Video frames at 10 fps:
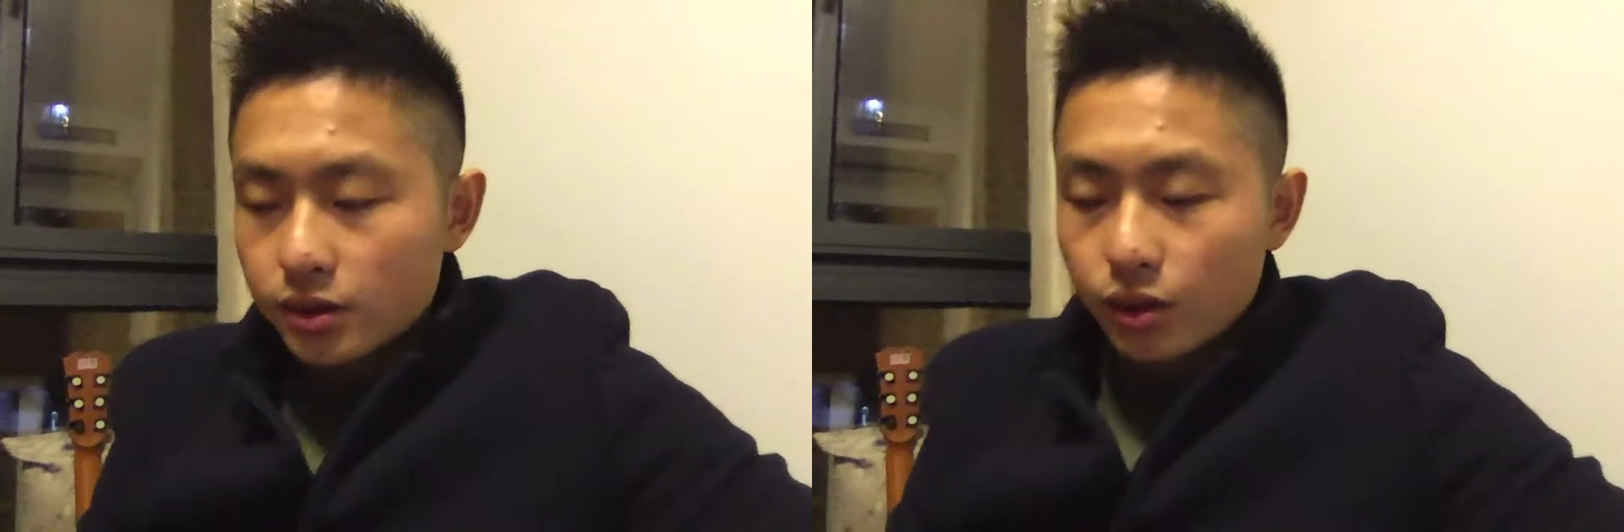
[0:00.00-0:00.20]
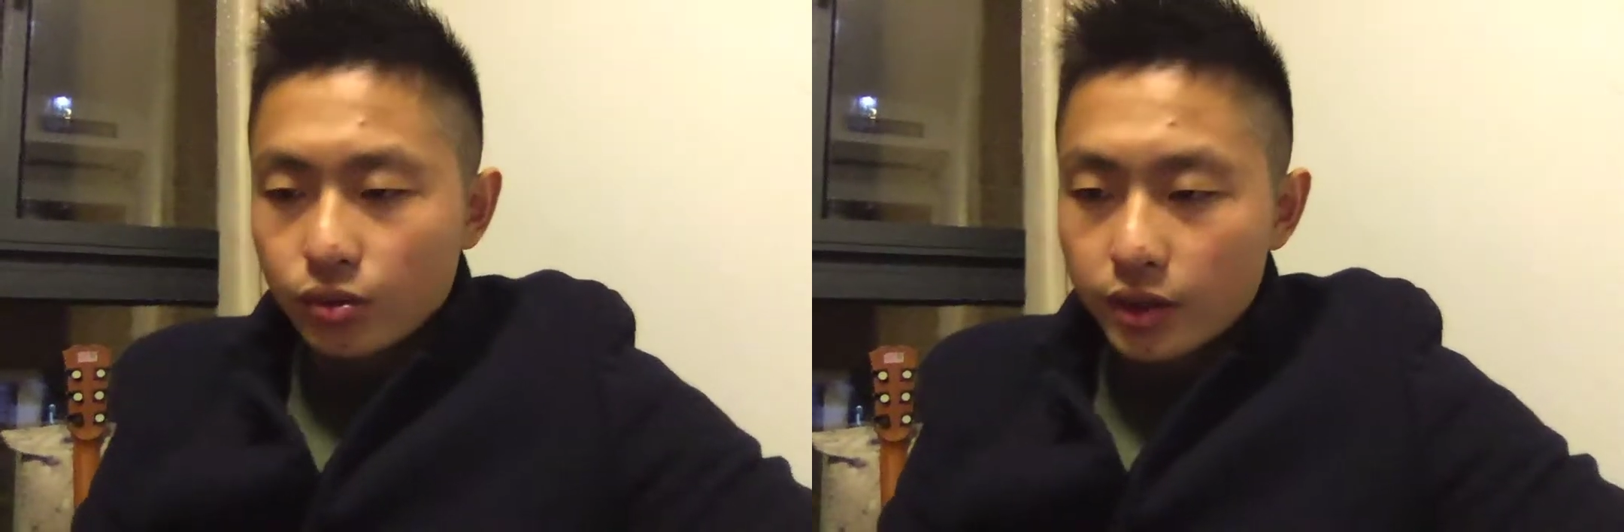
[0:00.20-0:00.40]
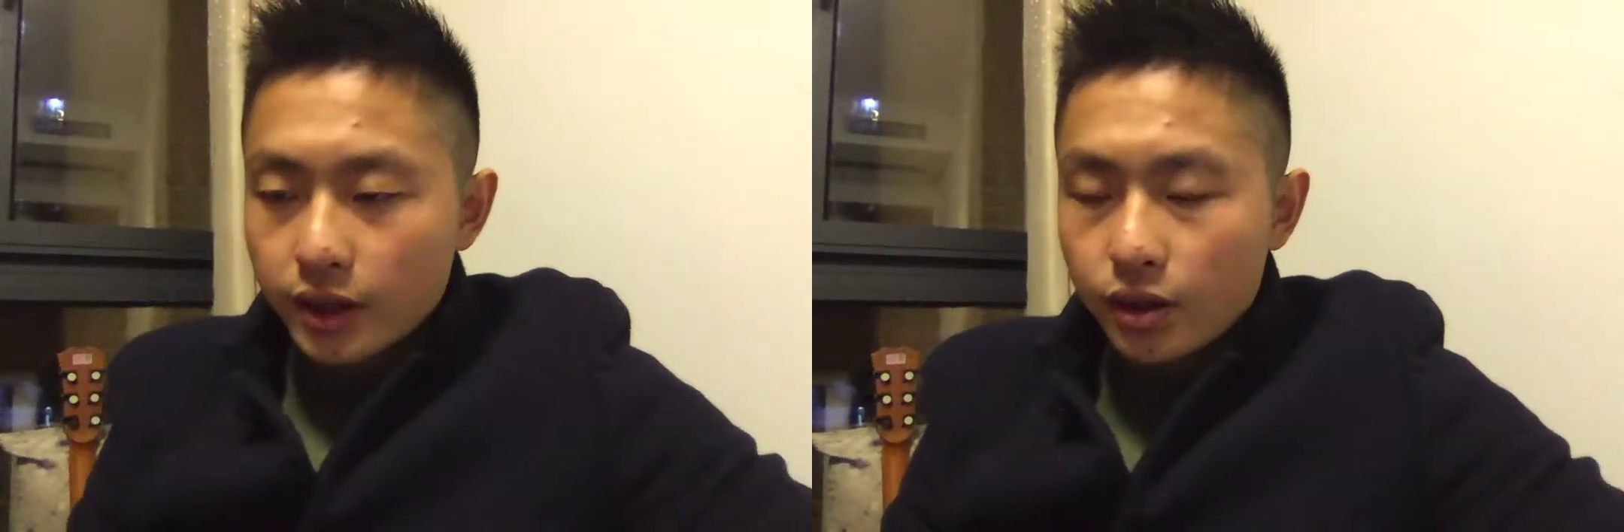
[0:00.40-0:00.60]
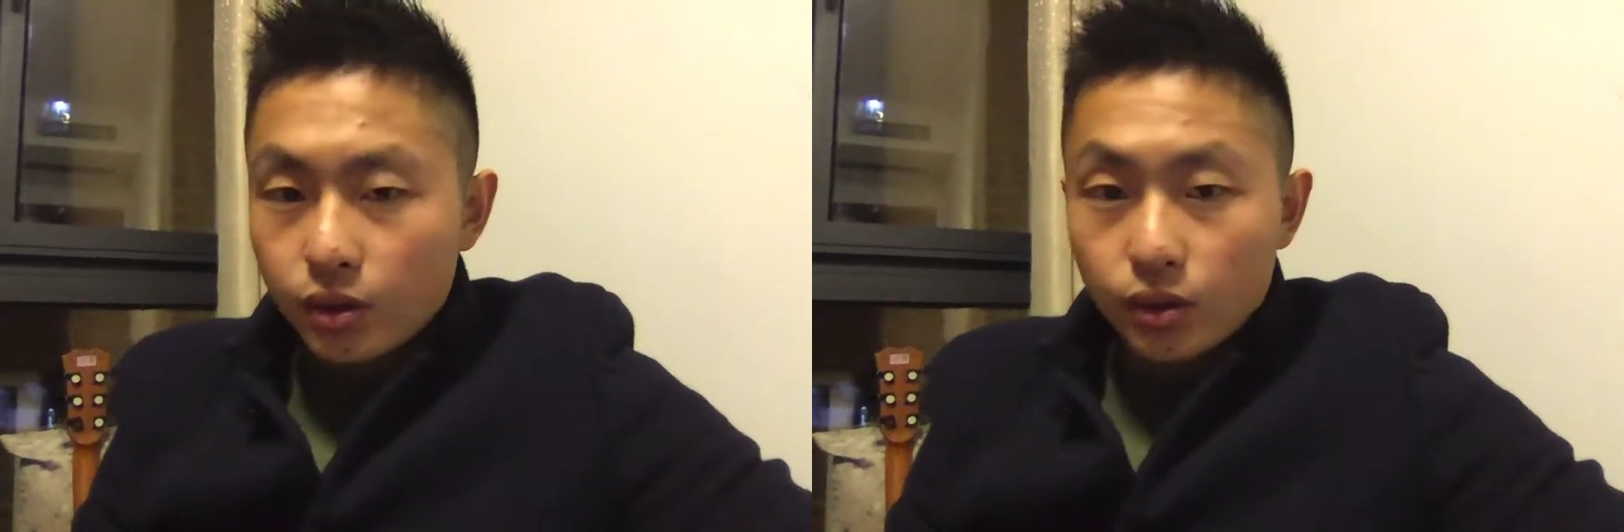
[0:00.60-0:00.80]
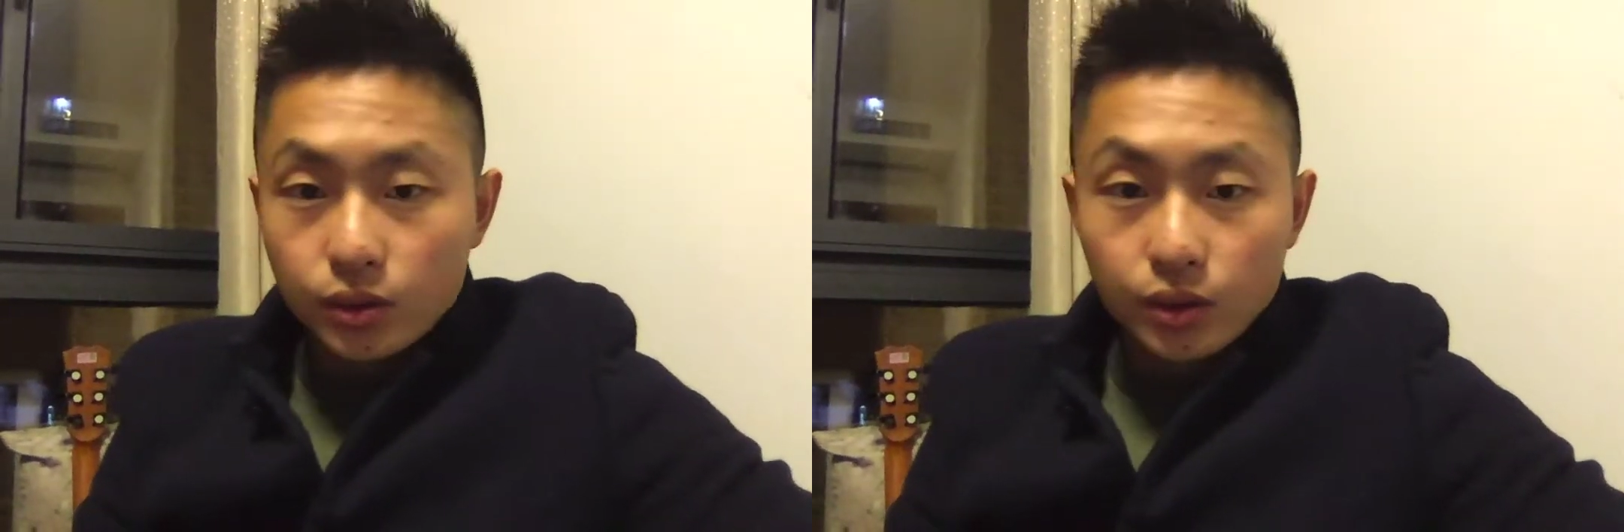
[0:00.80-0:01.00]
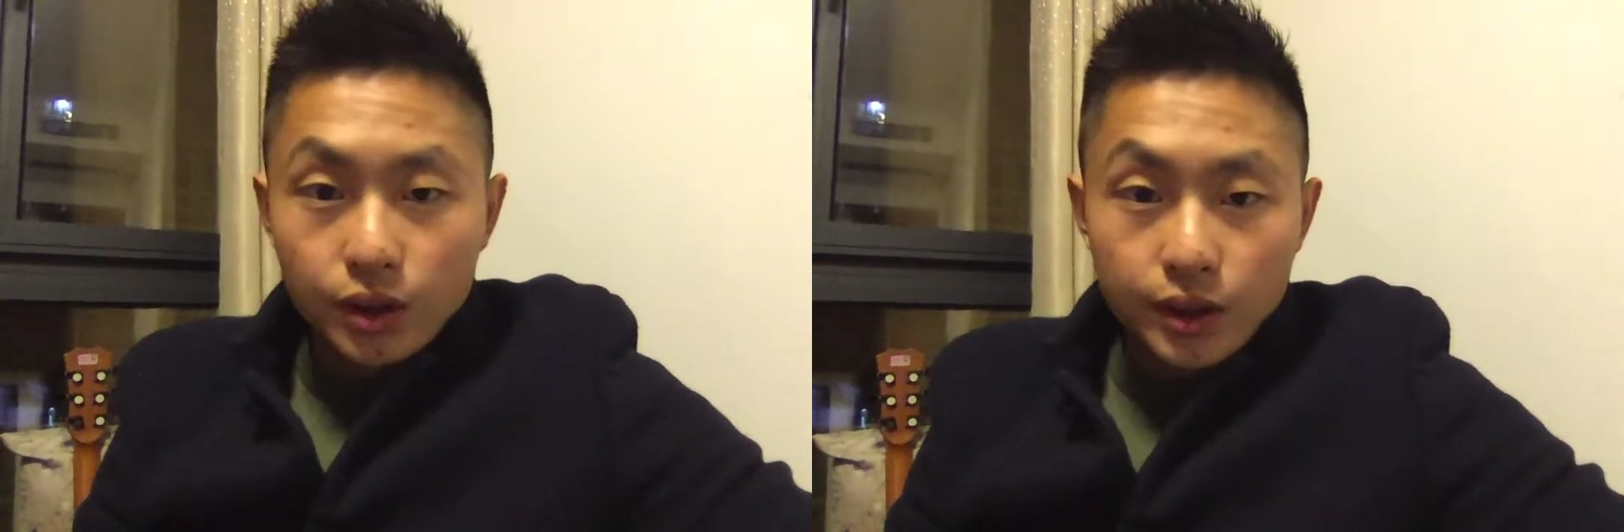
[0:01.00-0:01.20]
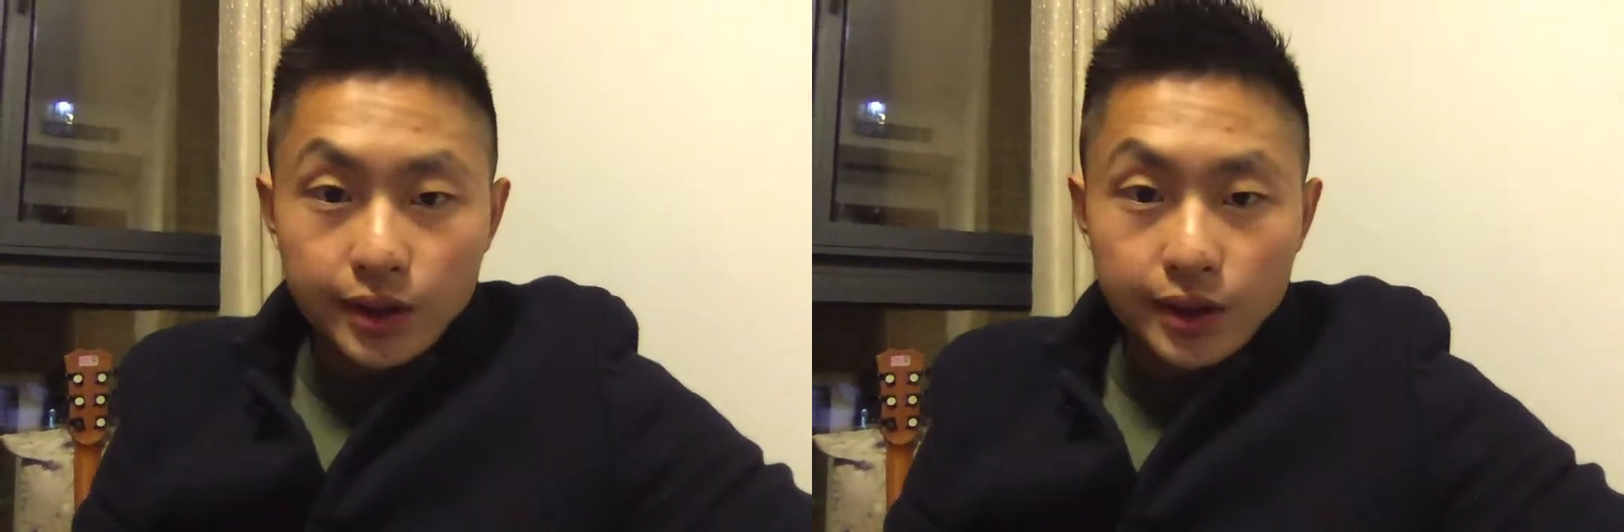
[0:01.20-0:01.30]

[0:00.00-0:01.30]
some critical